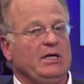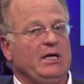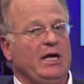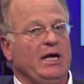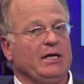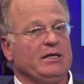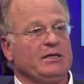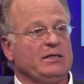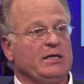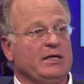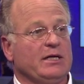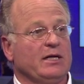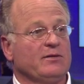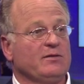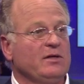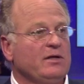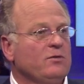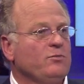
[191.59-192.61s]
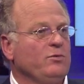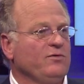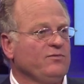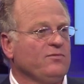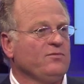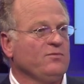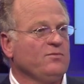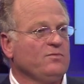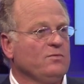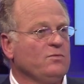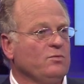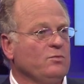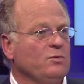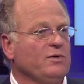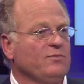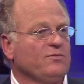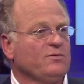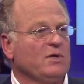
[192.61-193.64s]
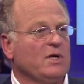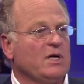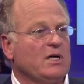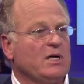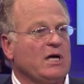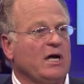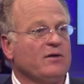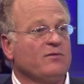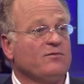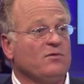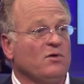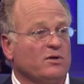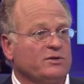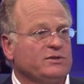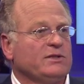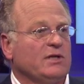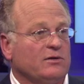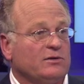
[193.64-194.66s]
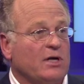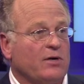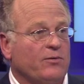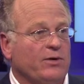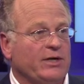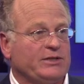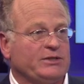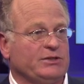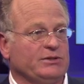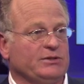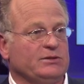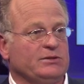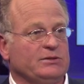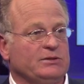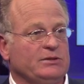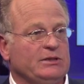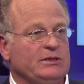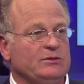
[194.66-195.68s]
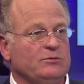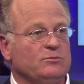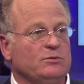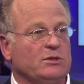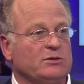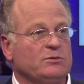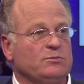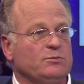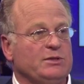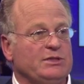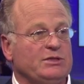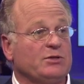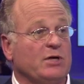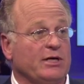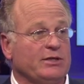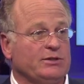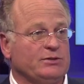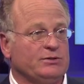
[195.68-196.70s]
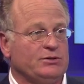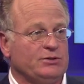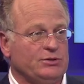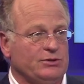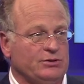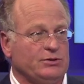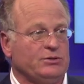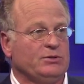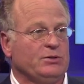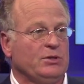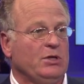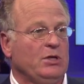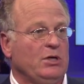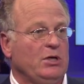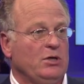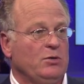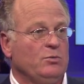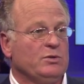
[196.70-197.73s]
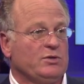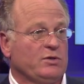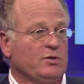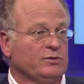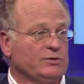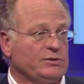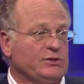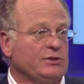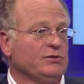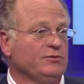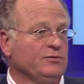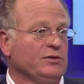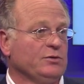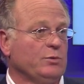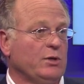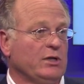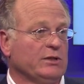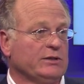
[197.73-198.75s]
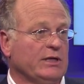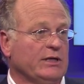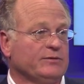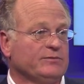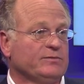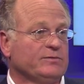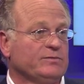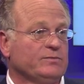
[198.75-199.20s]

And I think we've kind of lost our direction in what we're trying to do with conserving wildlife.